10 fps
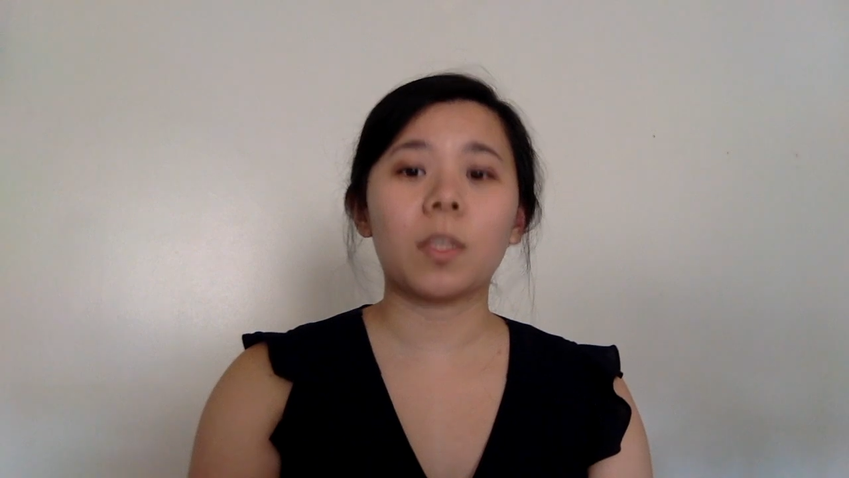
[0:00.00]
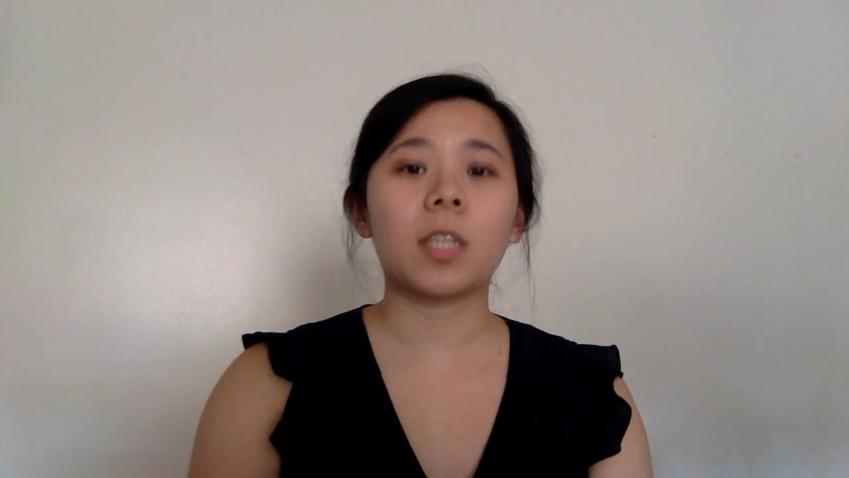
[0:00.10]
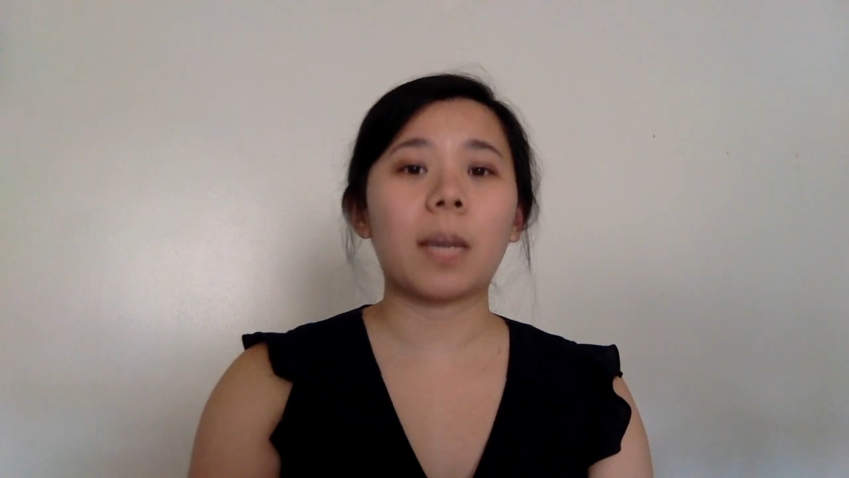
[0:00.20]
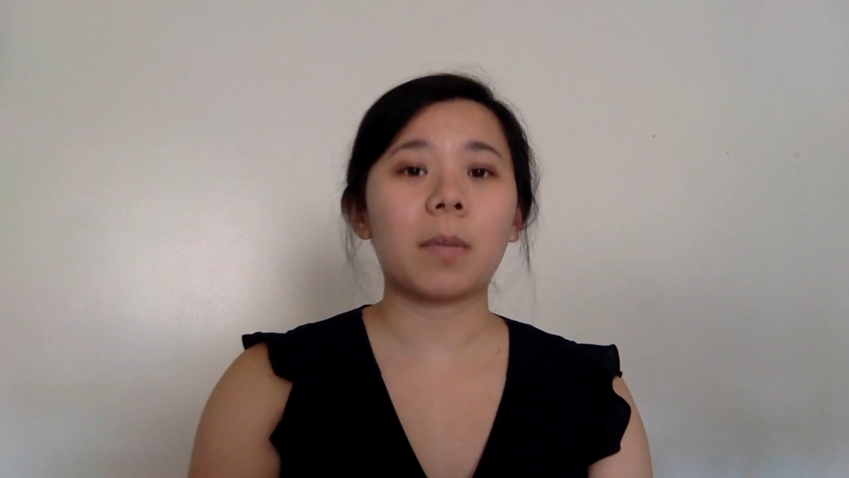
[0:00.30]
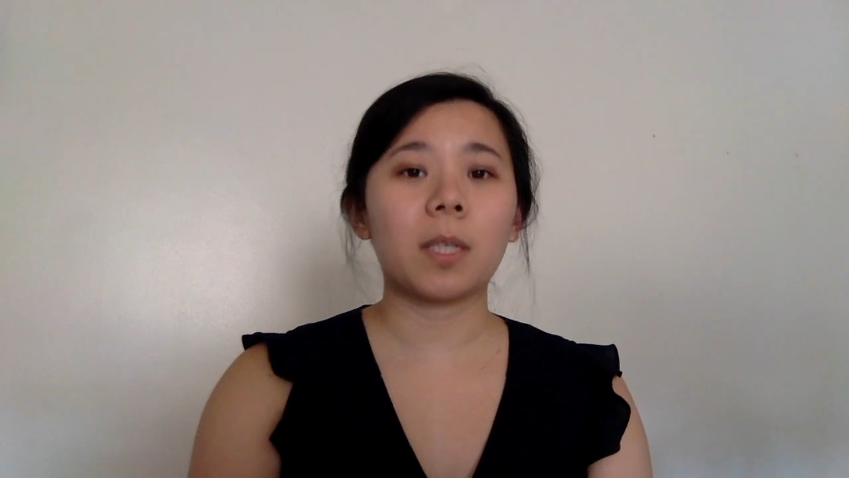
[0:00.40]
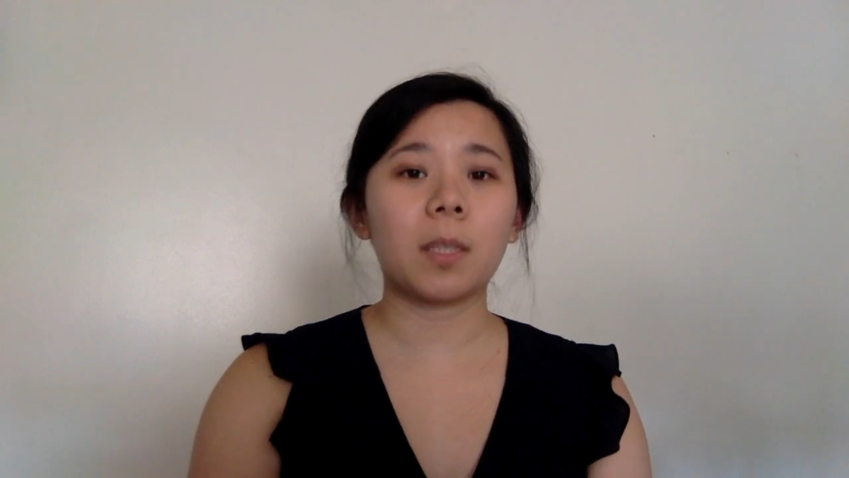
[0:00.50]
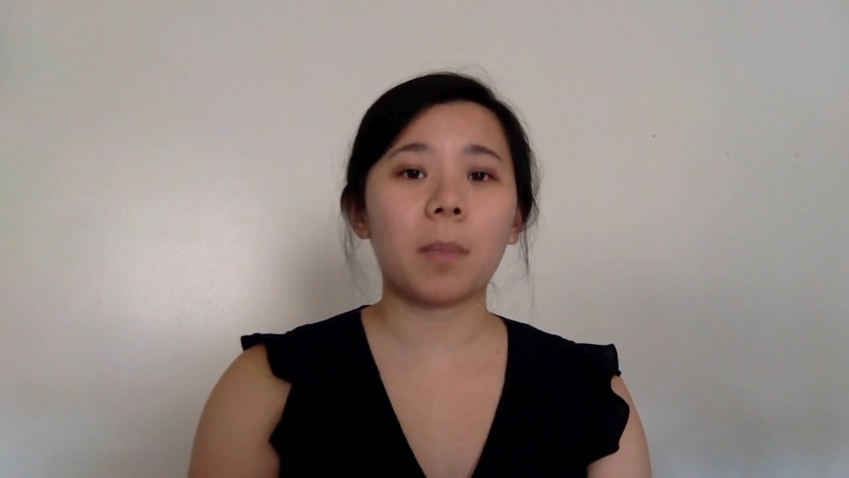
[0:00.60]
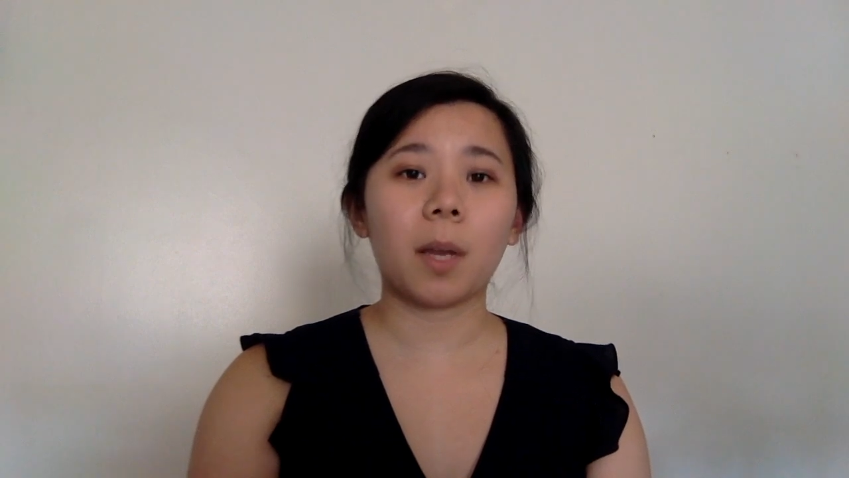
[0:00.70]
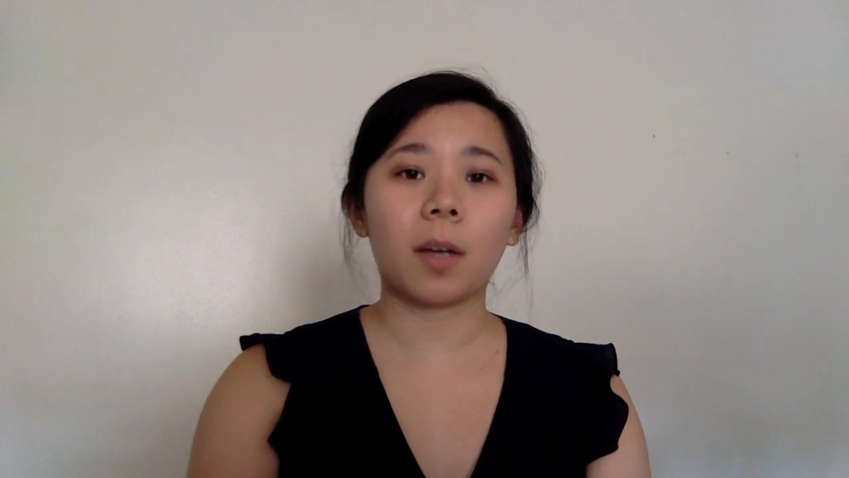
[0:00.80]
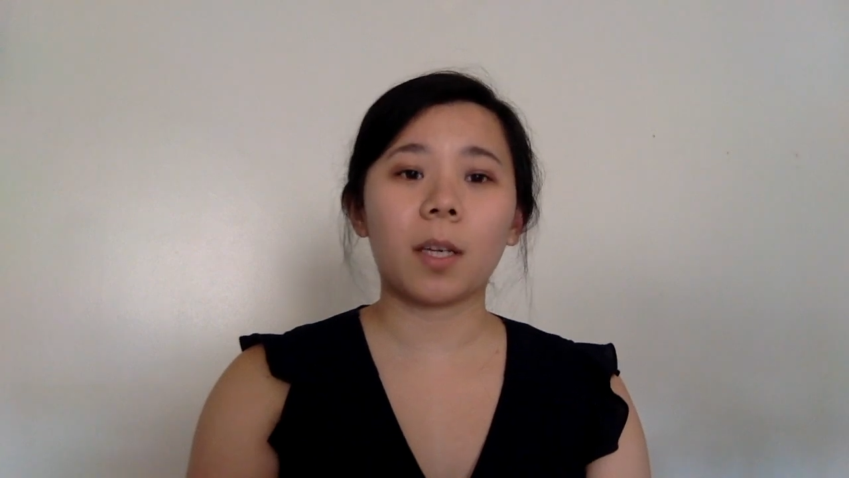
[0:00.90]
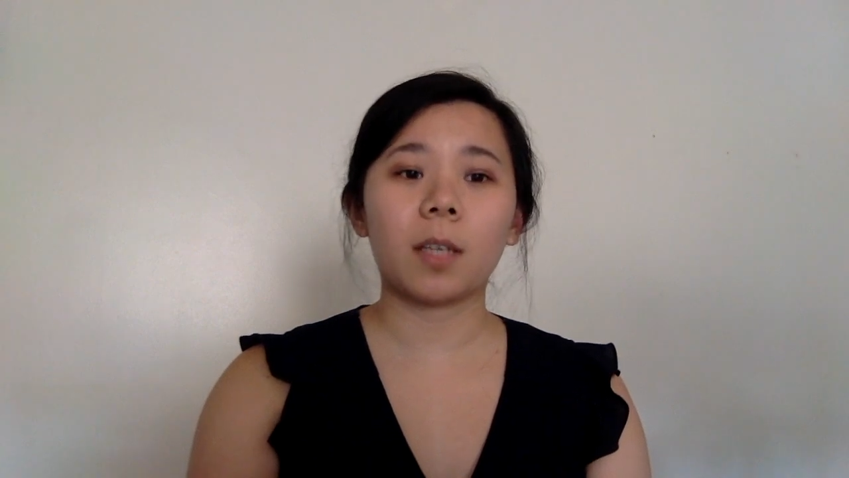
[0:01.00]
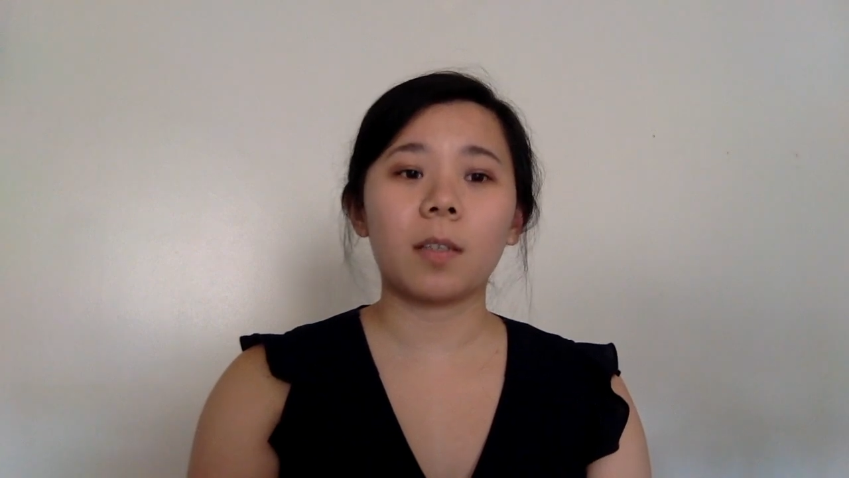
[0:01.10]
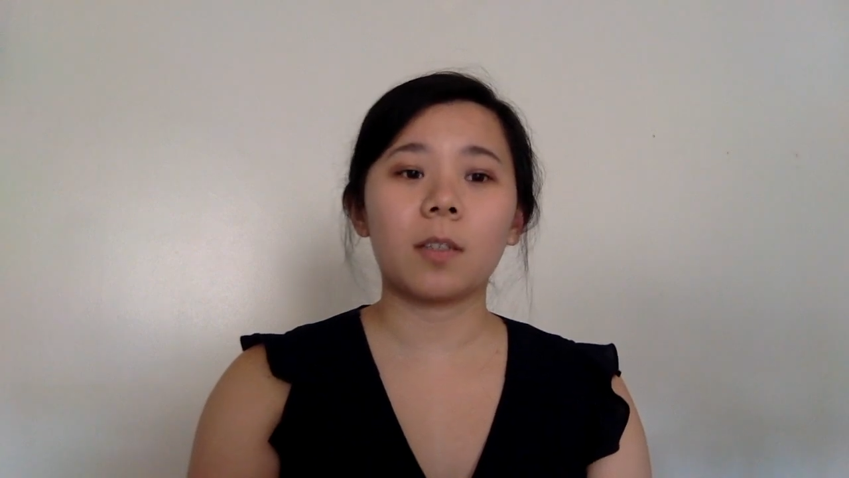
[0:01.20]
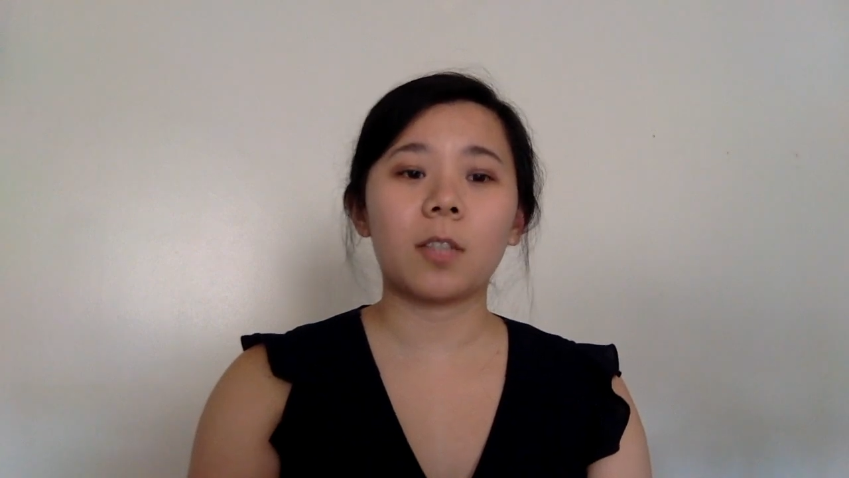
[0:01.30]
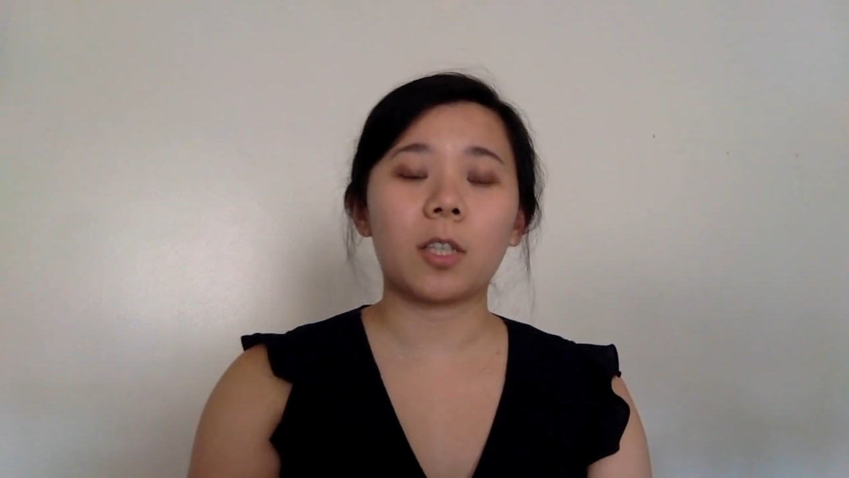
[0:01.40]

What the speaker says: the Japanese-American